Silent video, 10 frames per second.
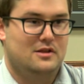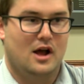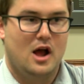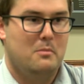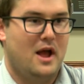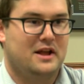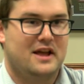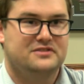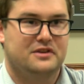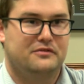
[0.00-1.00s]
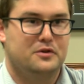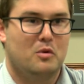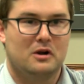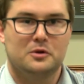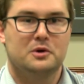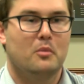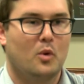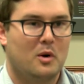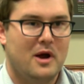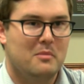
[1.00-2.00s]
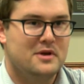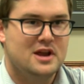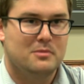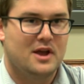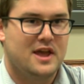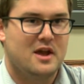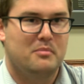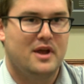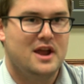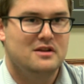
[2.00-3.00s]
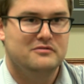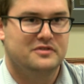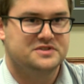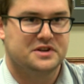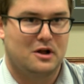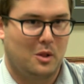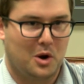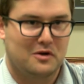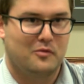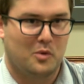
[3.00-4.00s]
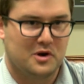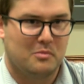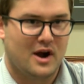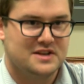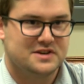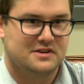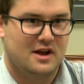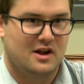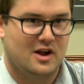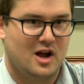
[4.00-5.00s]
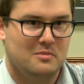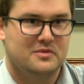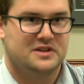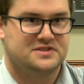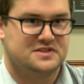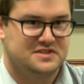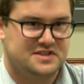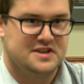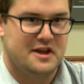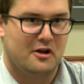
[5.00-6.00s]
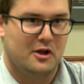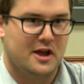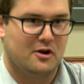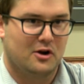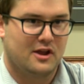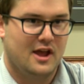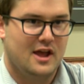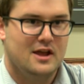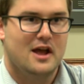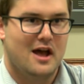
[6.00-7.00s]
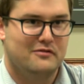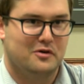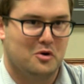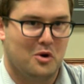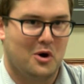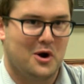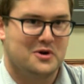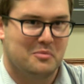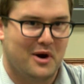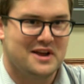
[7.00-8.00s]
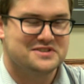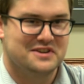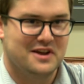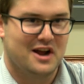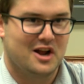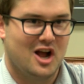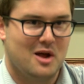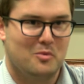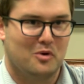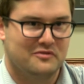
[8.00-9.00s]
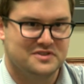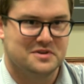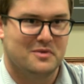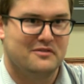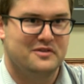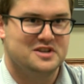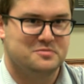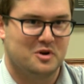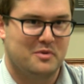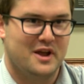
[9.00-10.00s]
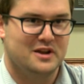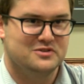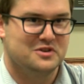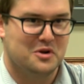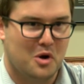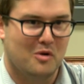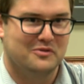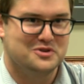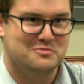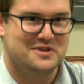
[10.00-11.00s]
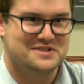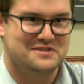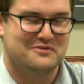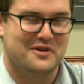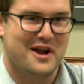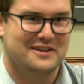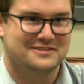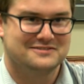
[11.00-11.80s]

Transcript: Um, I guess if you want to learn more about me and my campaign, visit clarkfornebraska.com. That's C L A R K F O R Nebraska.com, or visit my Facebook page. It hopefully should be easy to find.